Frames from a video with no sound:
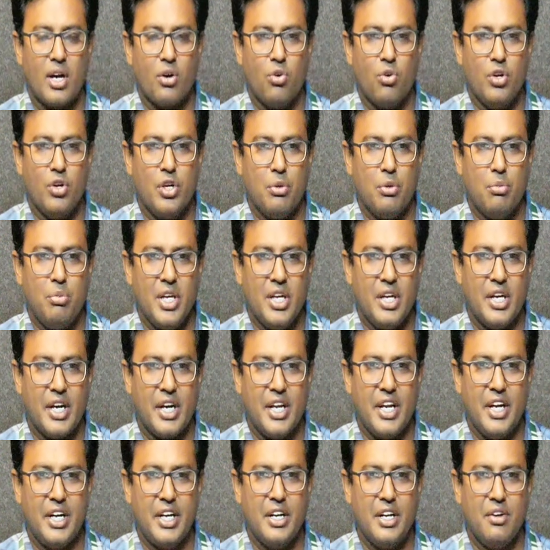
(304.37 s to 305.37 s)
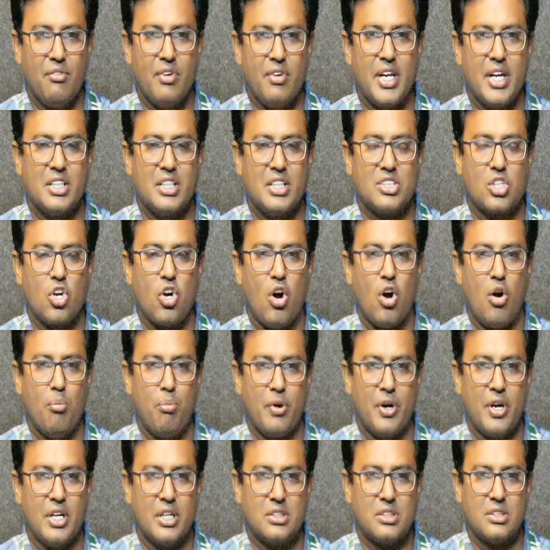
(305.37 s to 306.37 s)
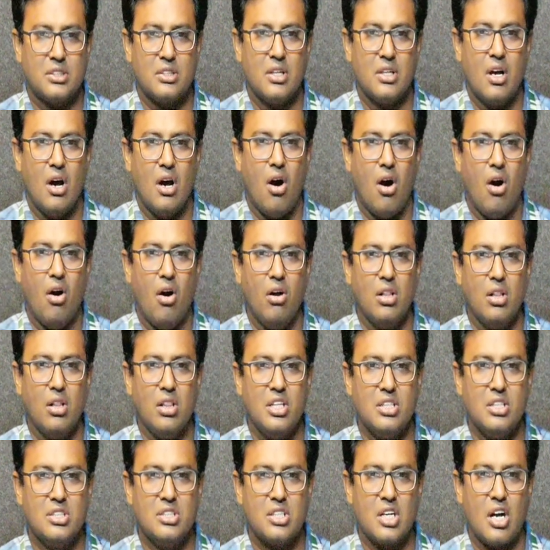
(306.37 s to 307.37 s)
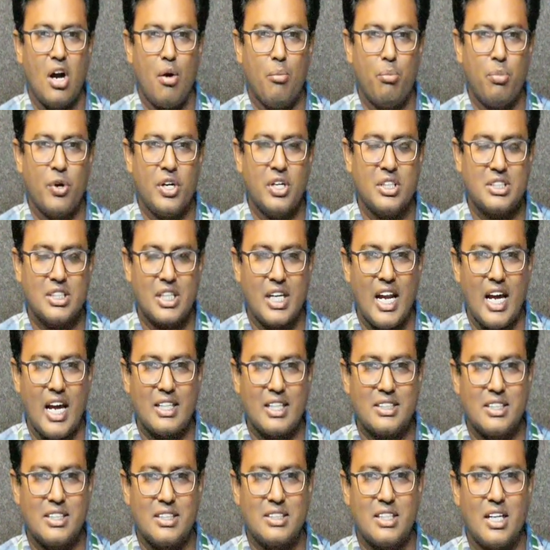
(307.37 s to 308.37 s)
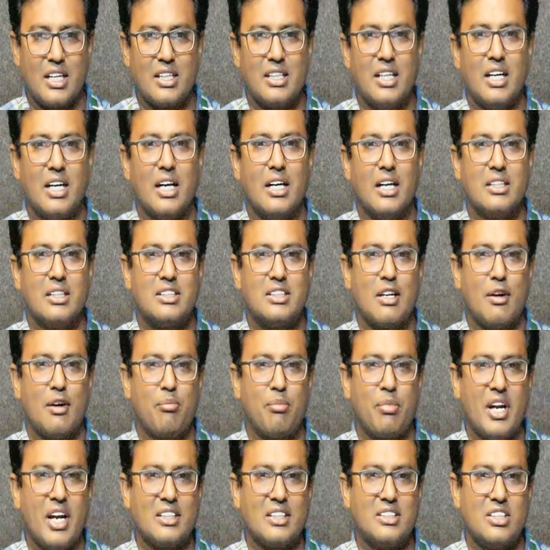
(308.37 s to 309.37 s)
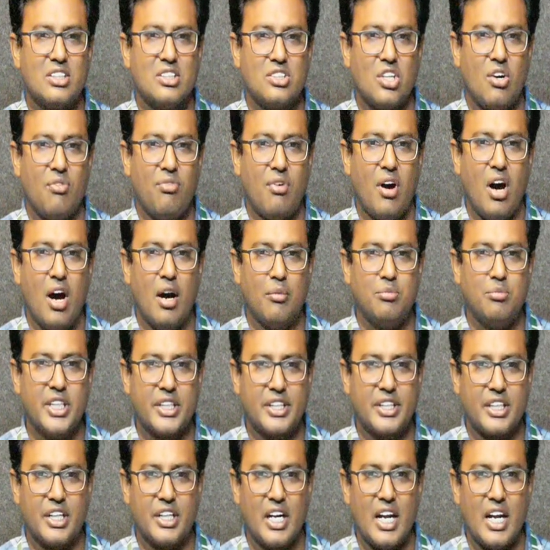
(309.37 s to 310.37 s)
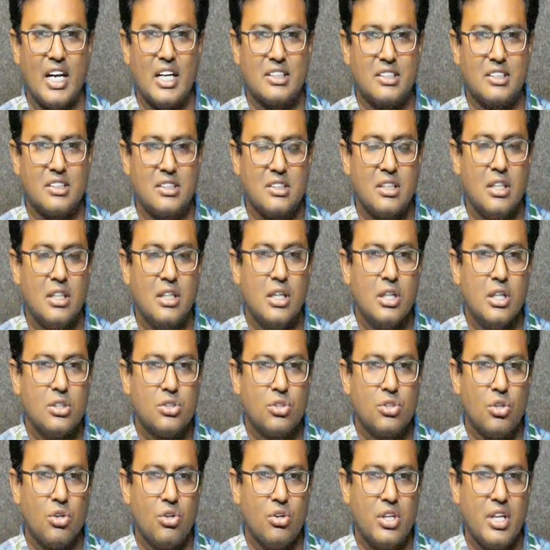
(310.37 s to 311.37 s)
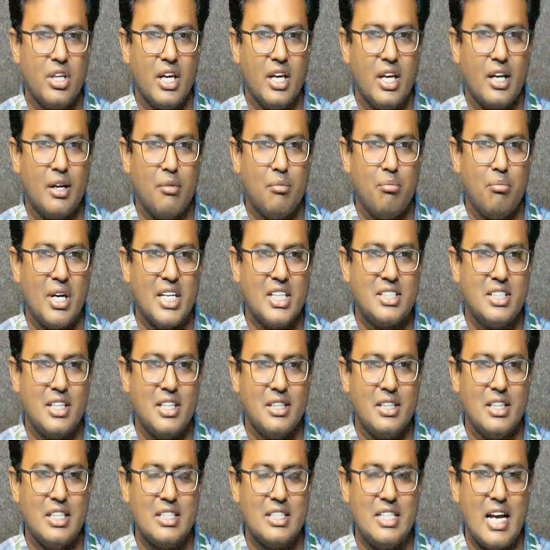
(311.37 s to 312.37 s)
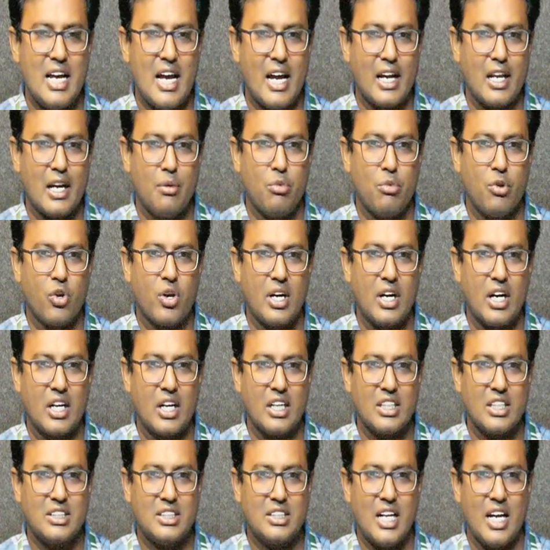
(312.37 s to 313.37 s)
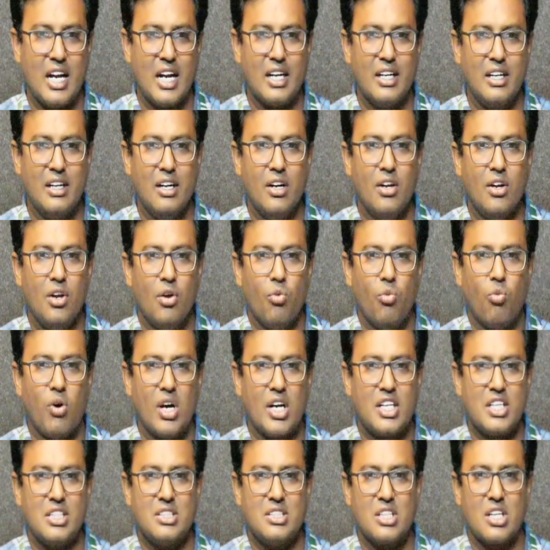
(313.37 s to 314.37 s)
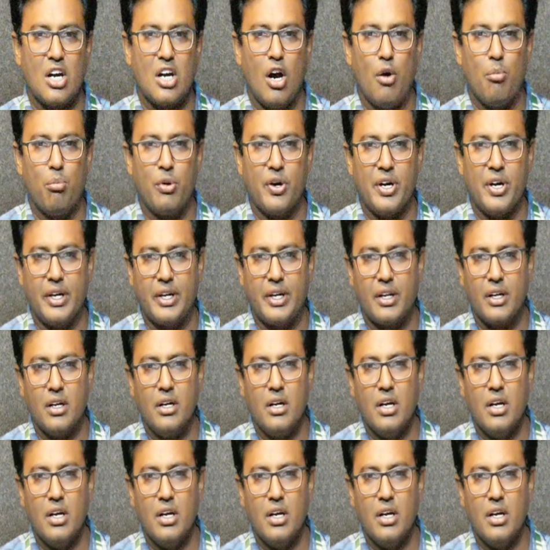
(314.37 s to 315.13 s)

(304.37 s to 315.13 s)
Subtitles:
are going to be creating various components. All these components classes are the subclasses of object class. So here by seeing this diagram you can understand what is component.